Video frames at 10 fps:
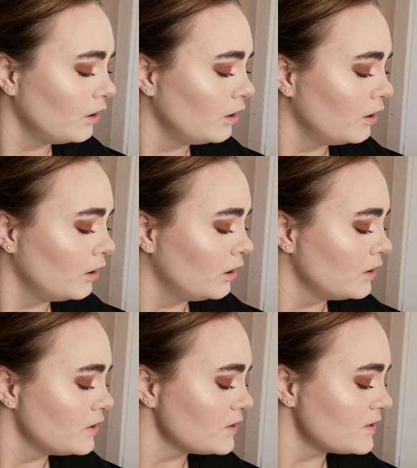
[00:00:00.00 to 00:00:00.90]

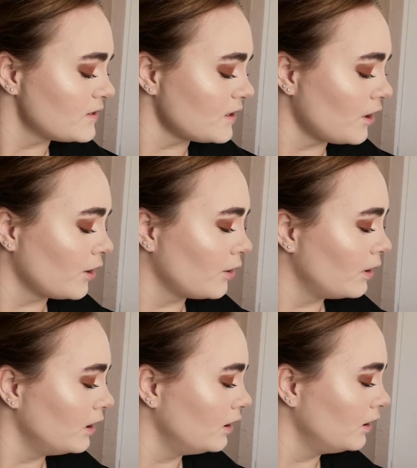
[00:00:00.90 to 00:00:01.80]
So
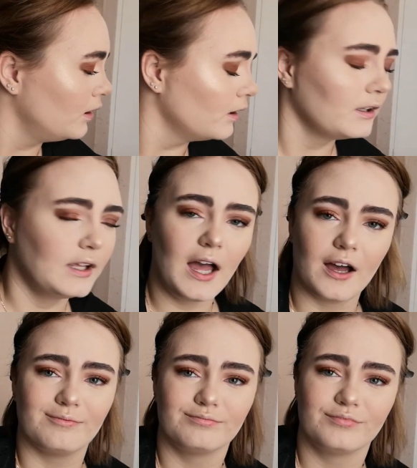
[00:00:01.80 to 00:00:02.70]
yeah,
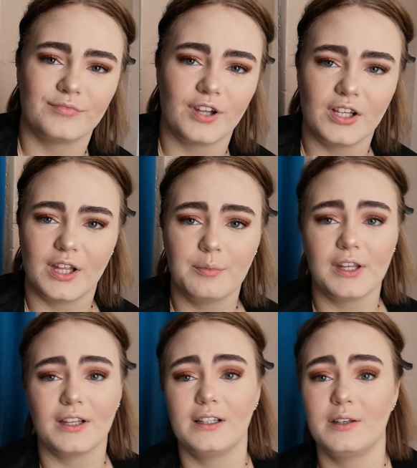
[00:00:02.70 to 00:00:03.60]
let me clean
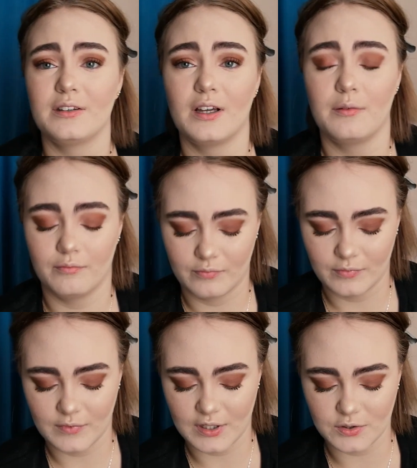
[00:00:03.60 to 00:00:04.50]
this
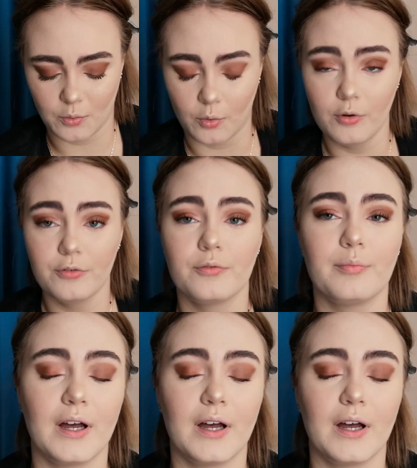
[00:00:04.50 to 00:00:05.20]
off, but